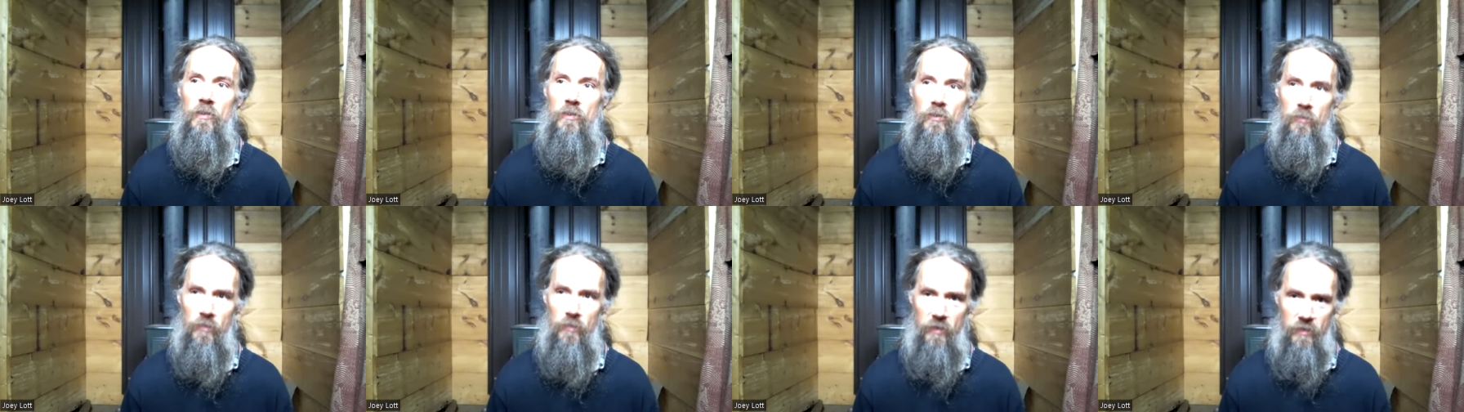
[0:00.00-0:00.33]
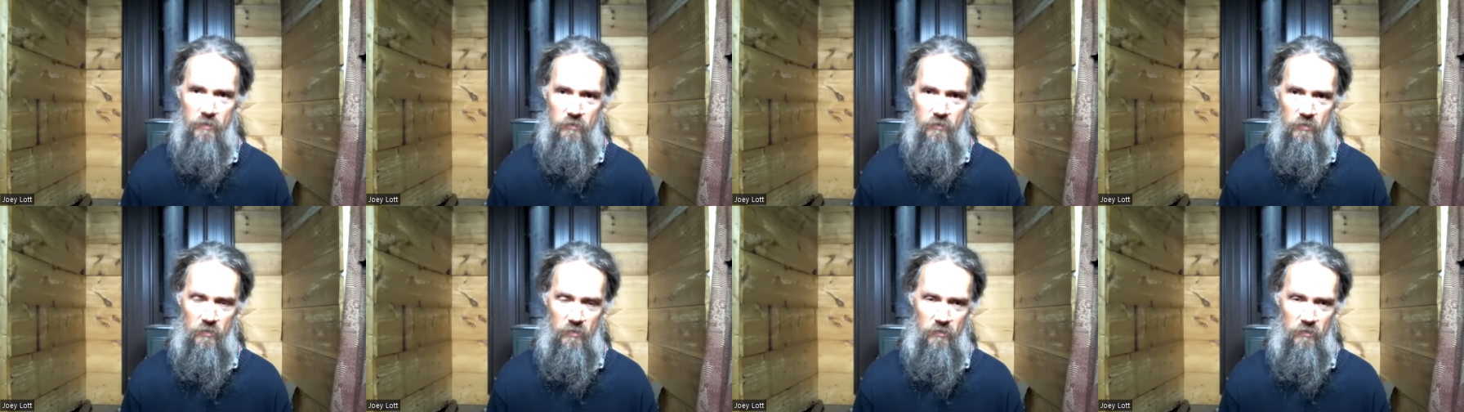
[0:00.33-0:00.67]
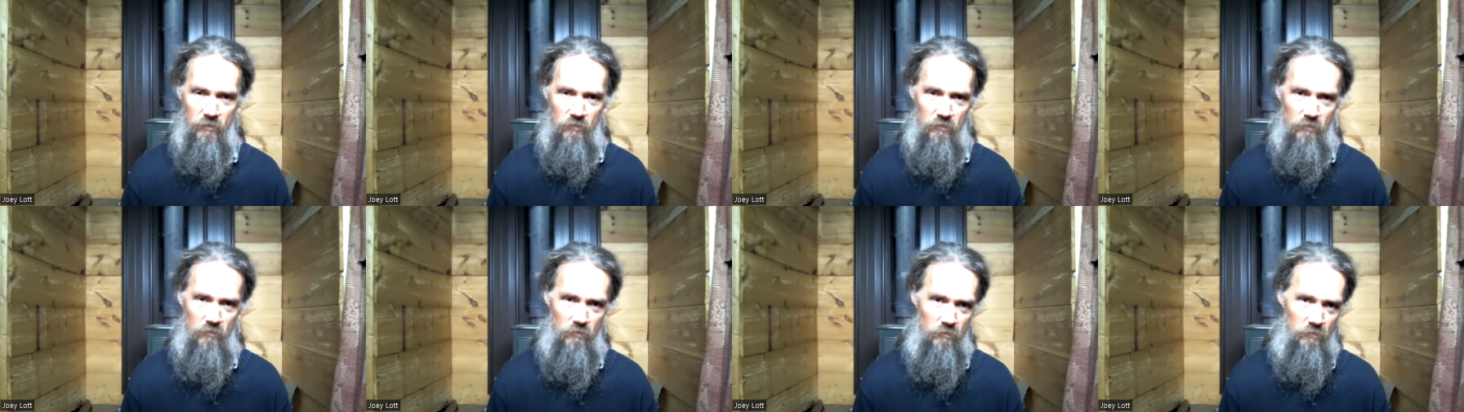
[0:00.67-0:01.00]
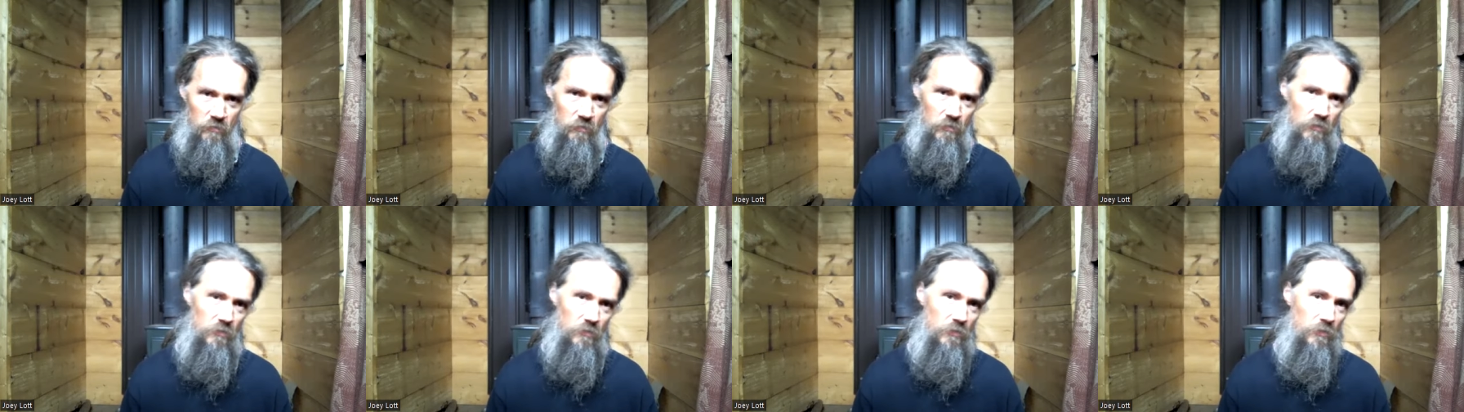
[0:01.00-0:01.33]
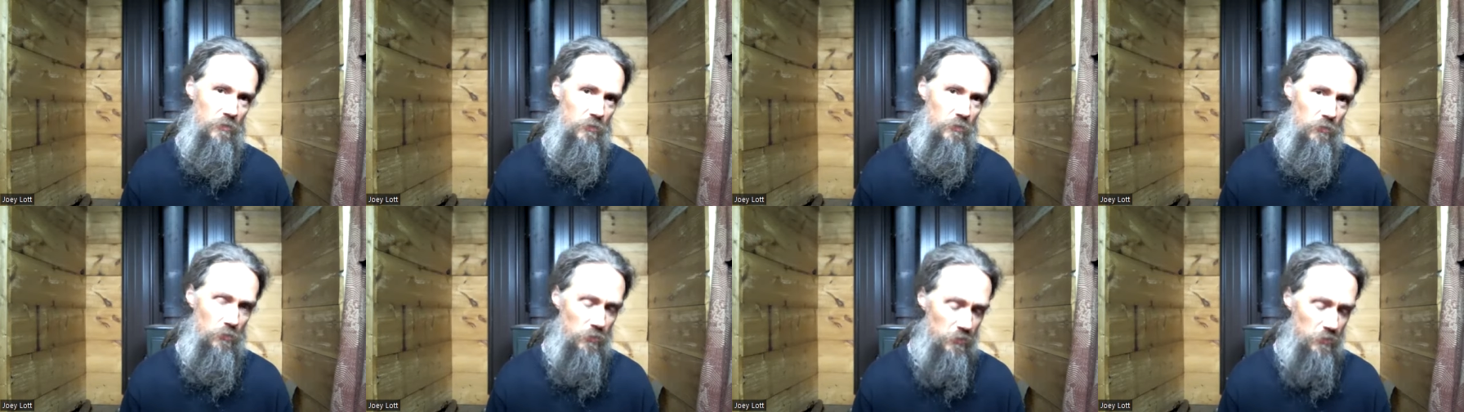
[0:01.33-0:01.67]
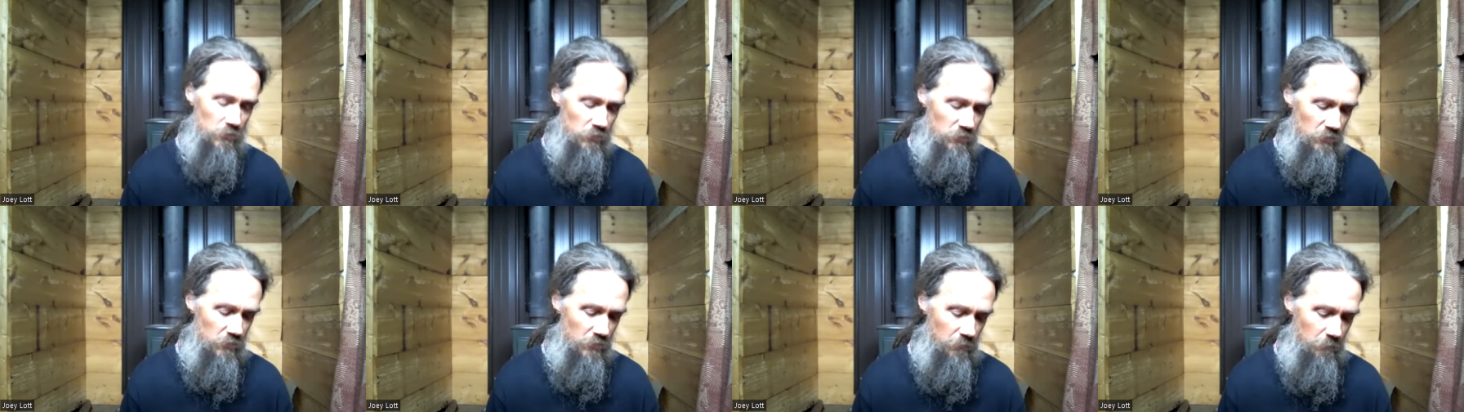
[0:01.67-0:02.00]
Narada says,
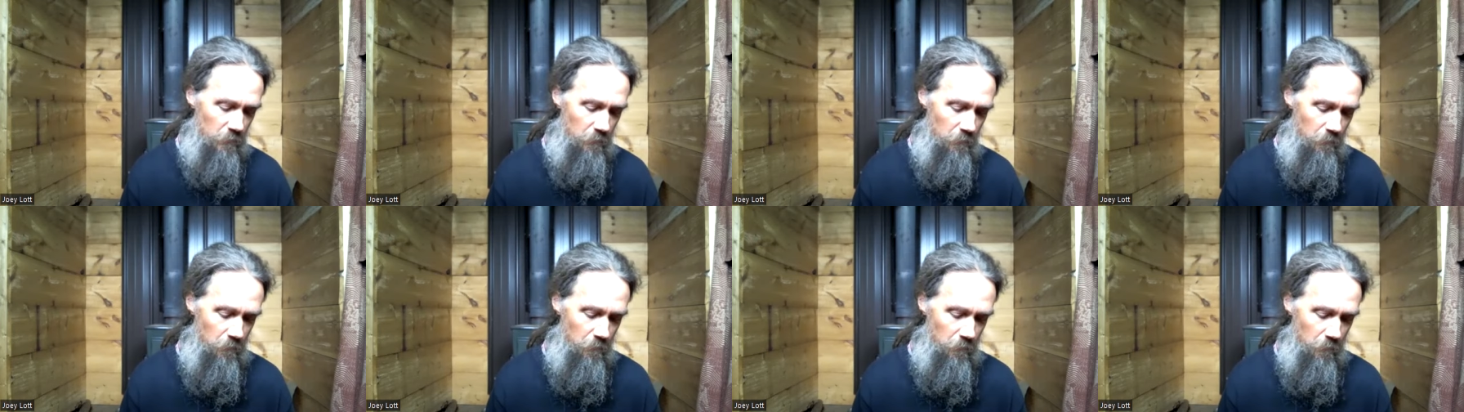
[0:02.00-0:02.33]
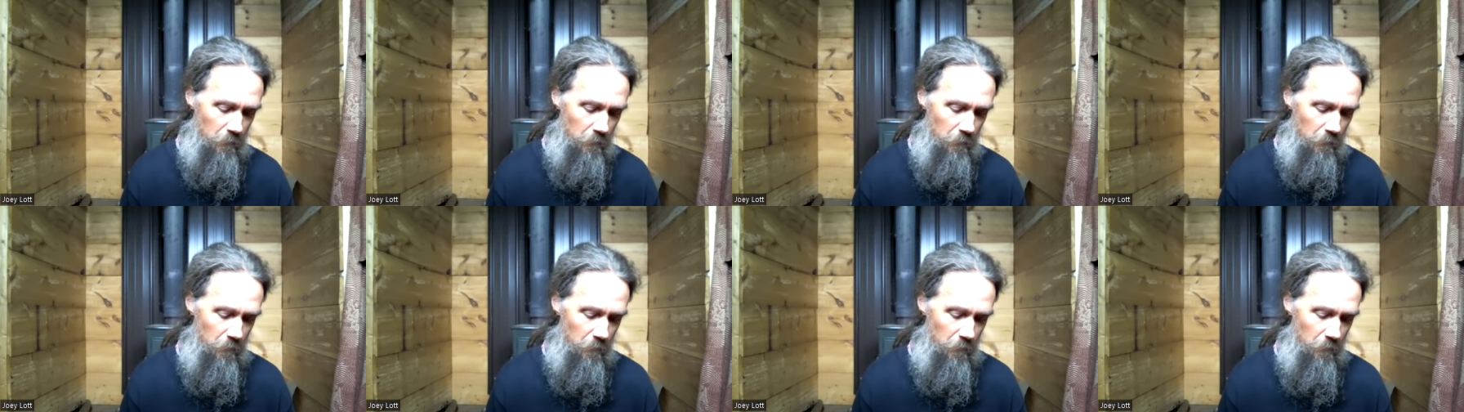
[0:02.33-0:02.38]
Krishna,